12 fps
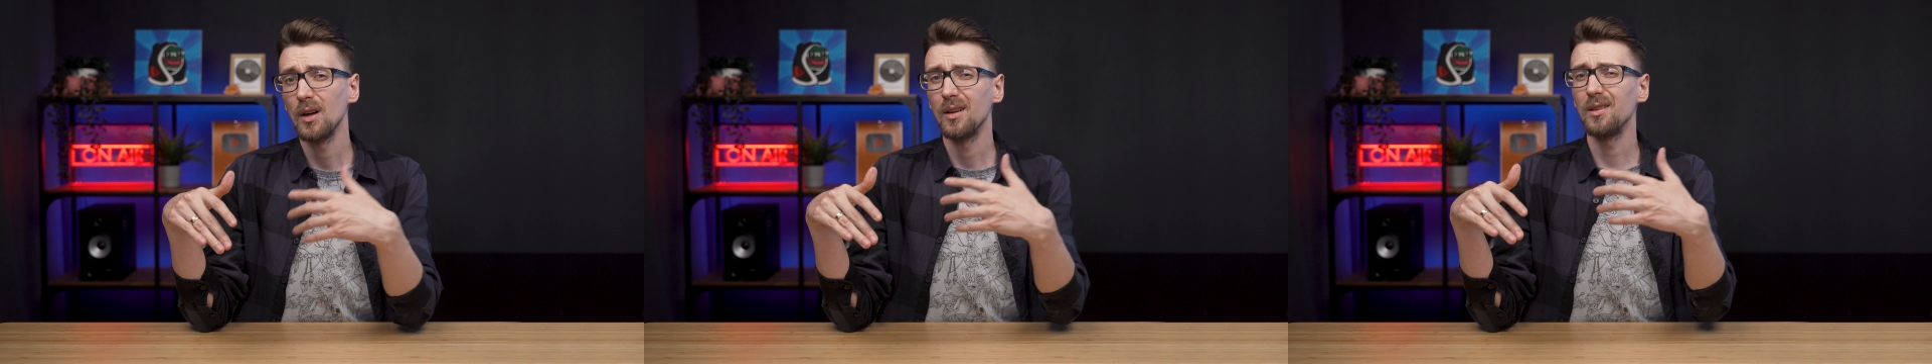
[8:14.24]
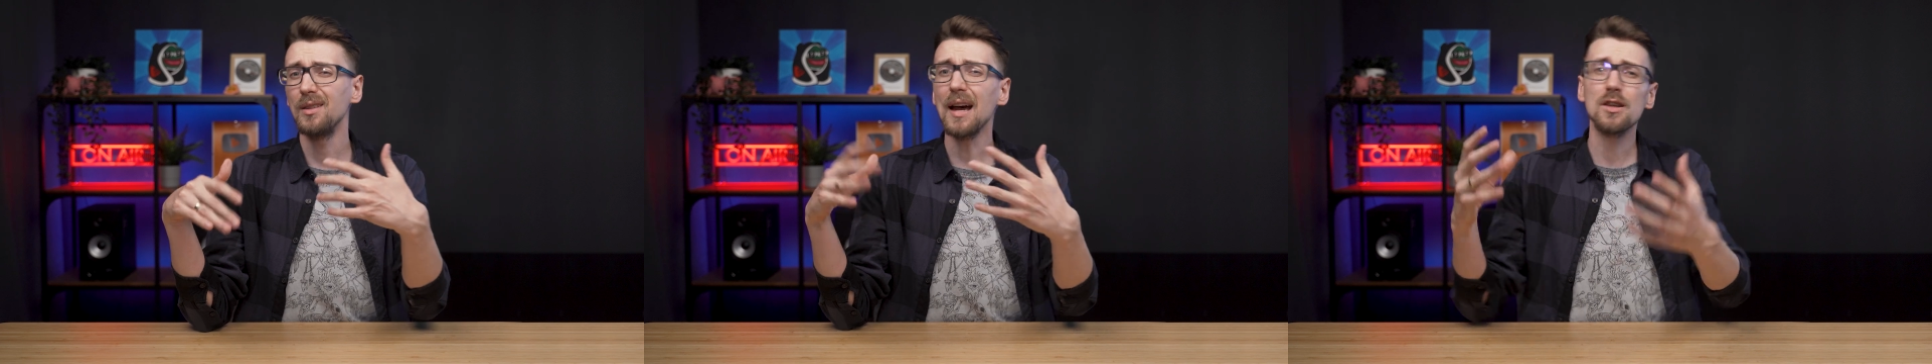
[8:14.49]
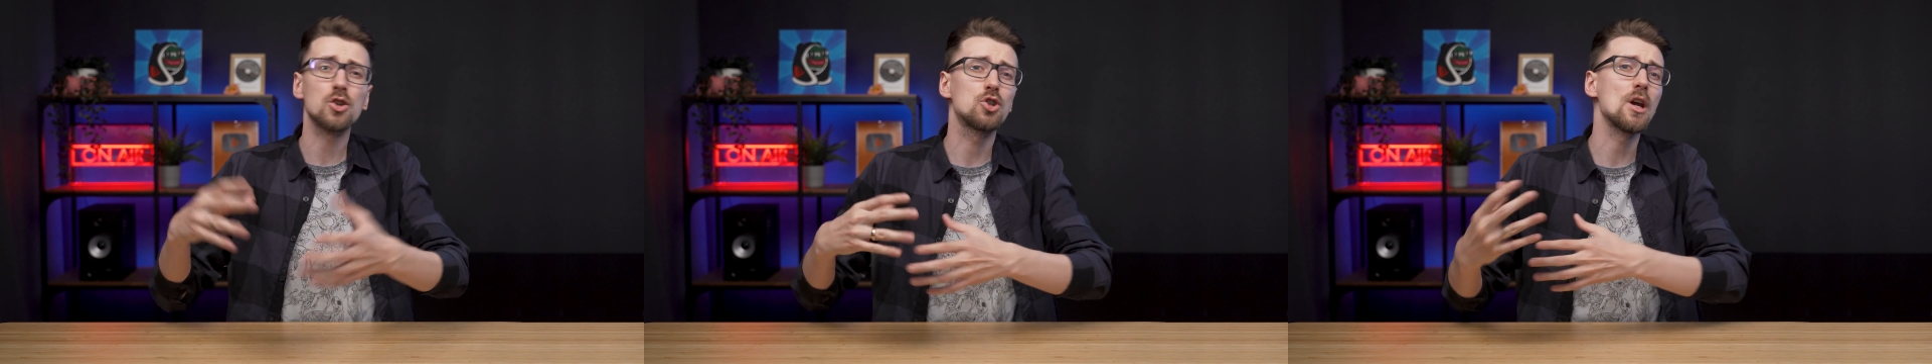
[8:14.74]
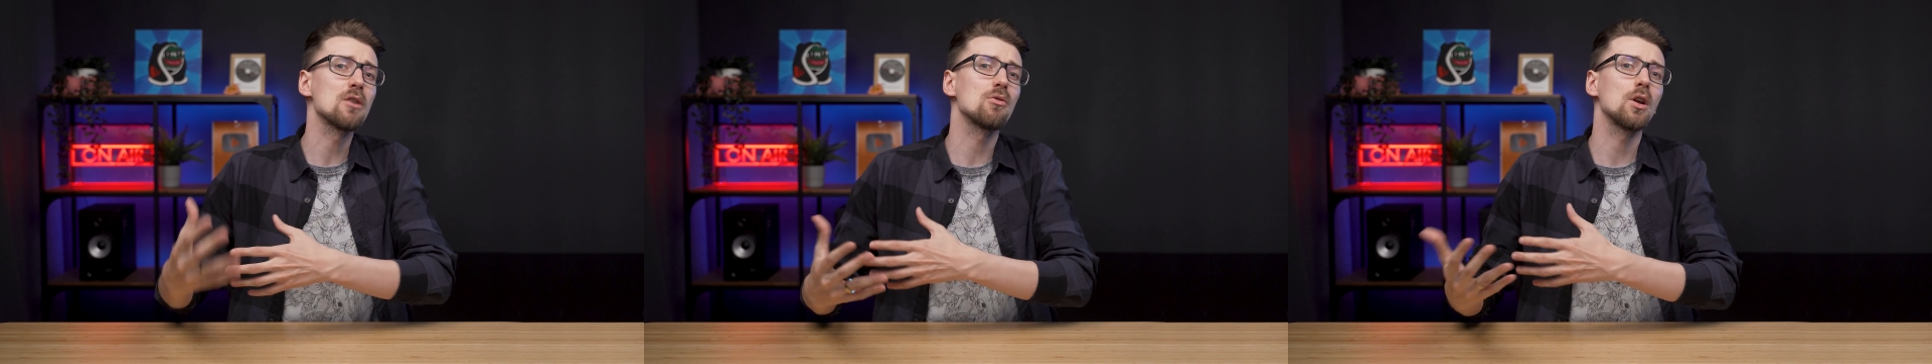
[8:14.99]
That's
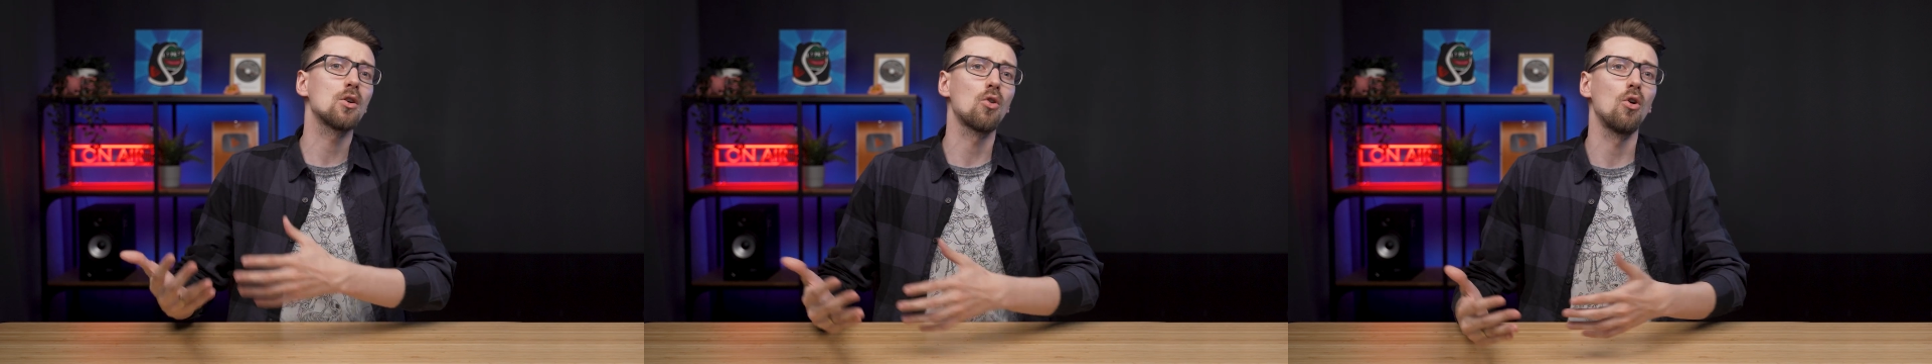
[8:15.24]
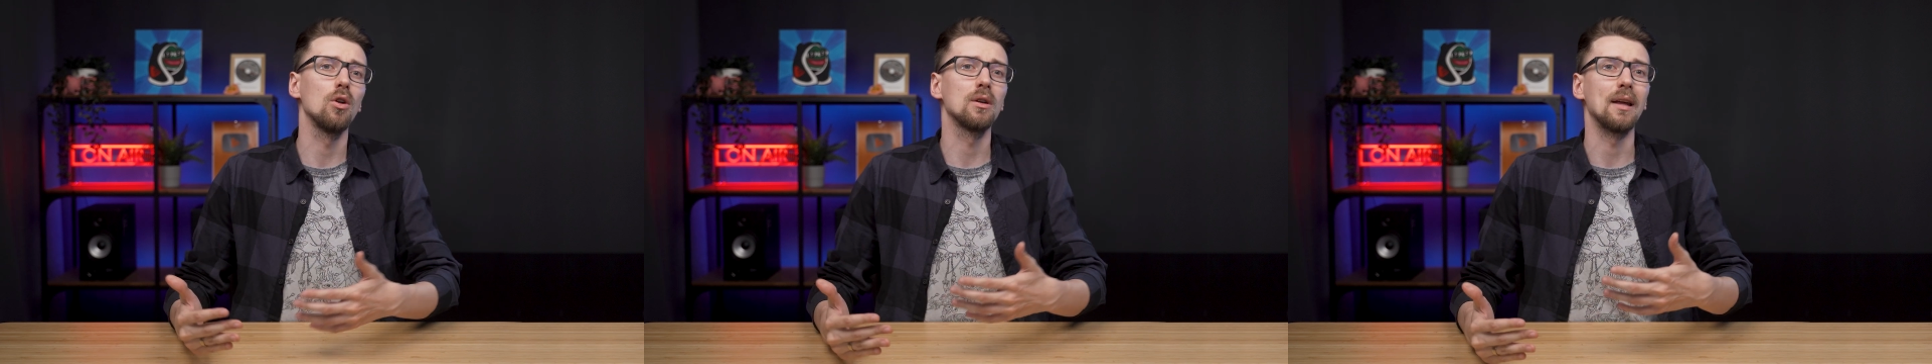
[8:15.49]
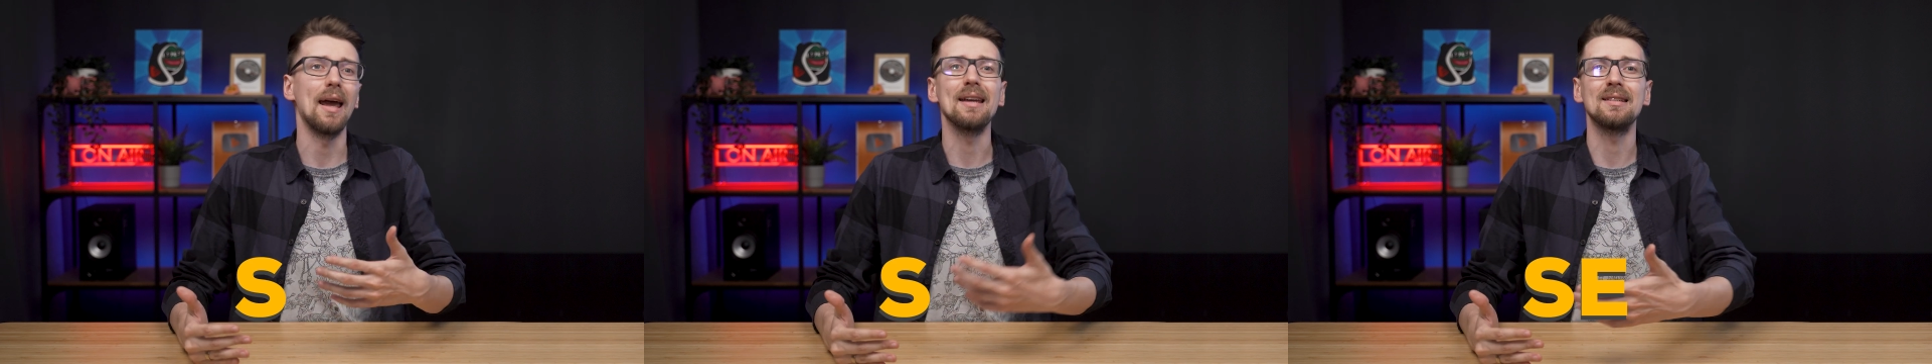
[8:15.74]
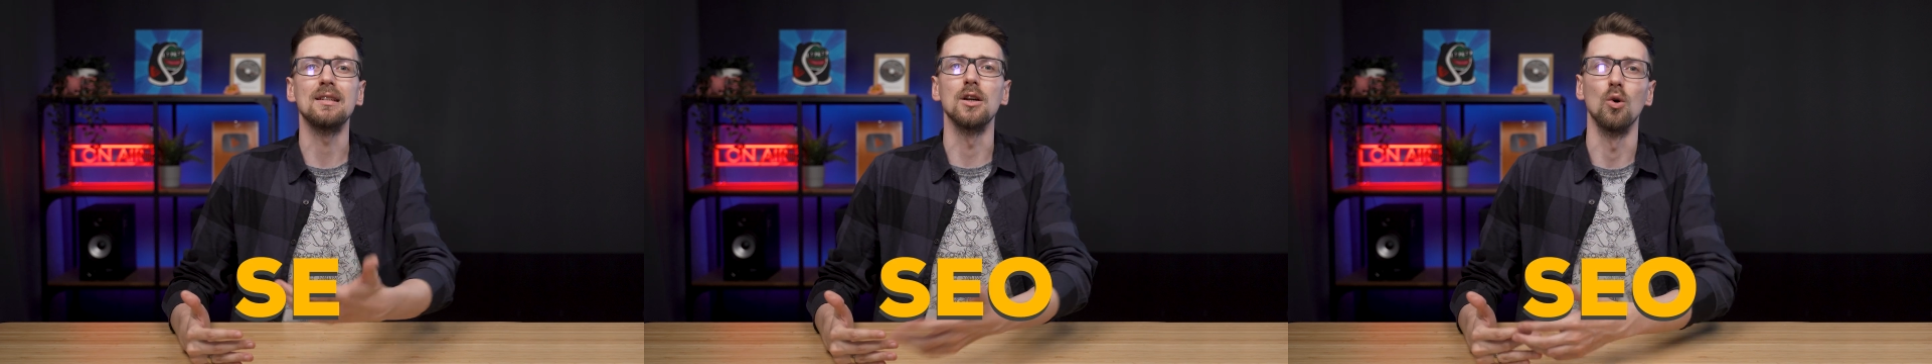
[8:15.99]
generally called
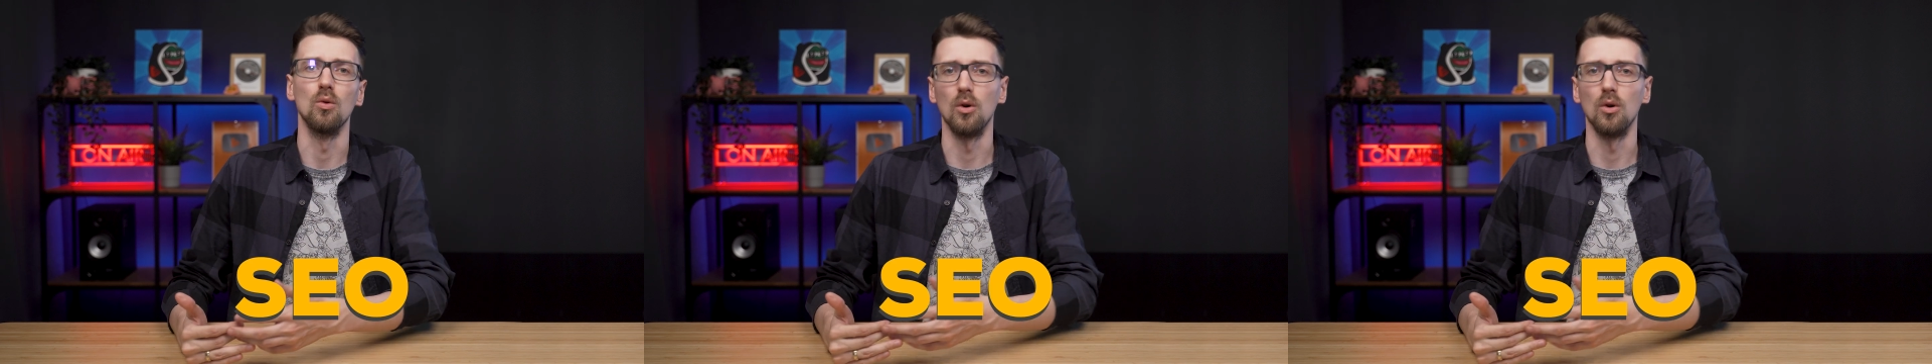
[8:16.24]
SEO,